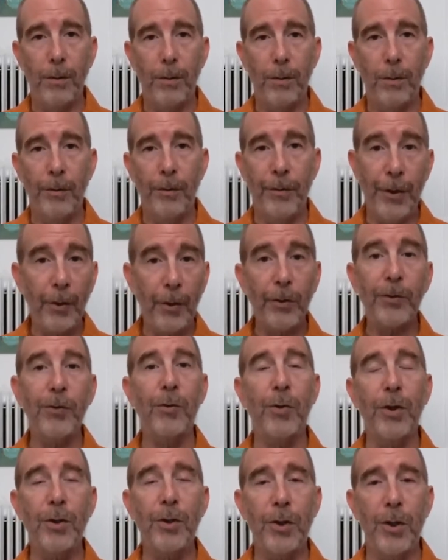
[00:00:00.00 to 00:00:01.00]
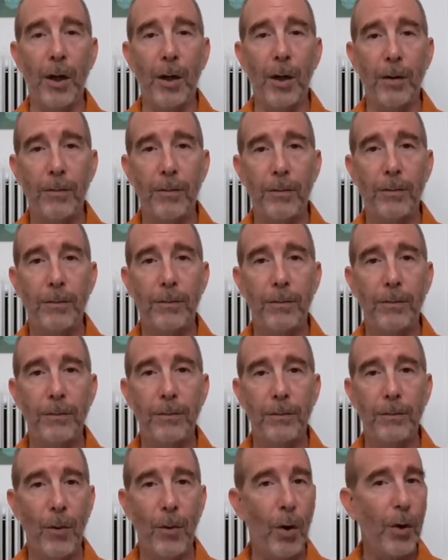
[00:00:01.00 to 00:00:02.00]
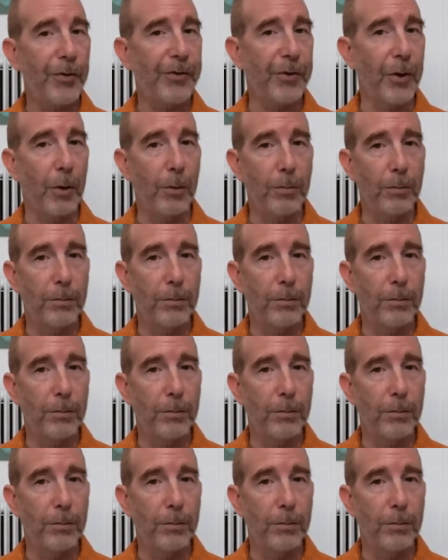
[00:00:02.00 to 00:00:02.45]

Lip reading: there is Krishna also.